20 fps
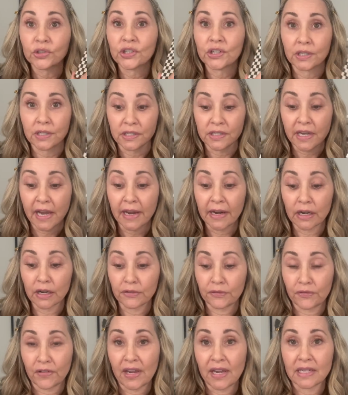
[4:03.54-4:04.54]
your entire
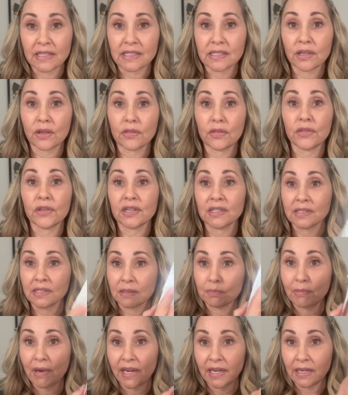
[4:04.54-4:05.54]
face. This
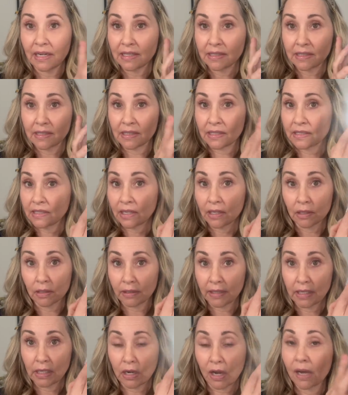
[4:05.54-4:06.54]
might
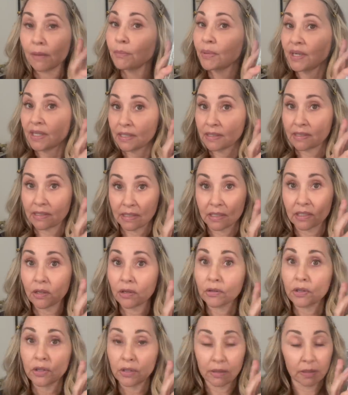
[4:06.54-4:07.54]
necessarily not, but it
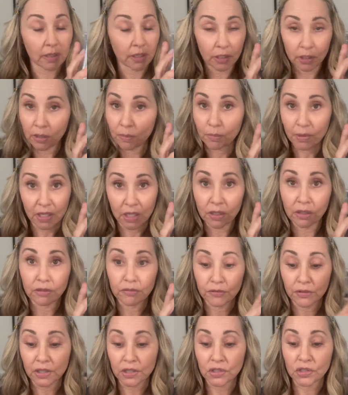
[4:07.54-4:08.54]
still could be good
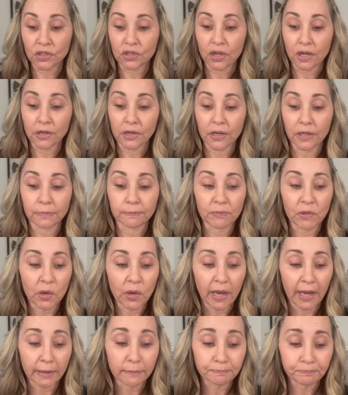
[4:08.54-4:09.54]
for a starter,
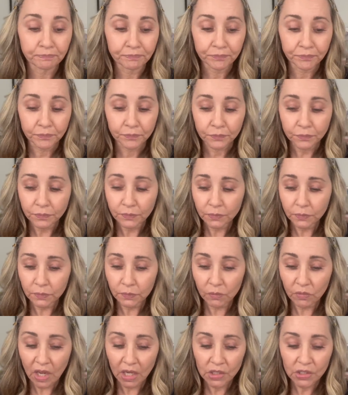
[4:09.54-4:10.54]
okay?
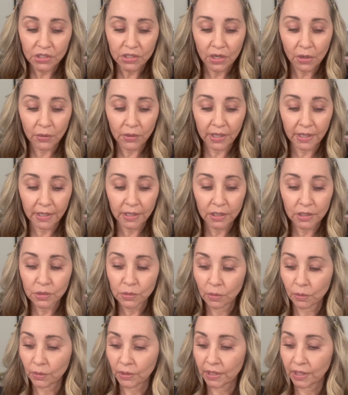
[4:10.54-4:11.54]
So here's
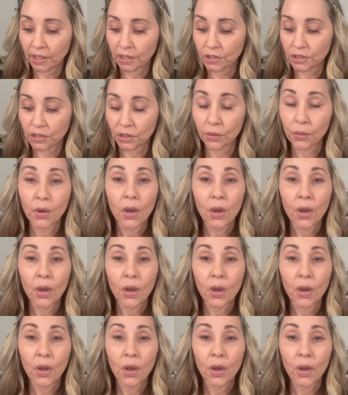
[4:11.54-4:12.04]
what we're going to do.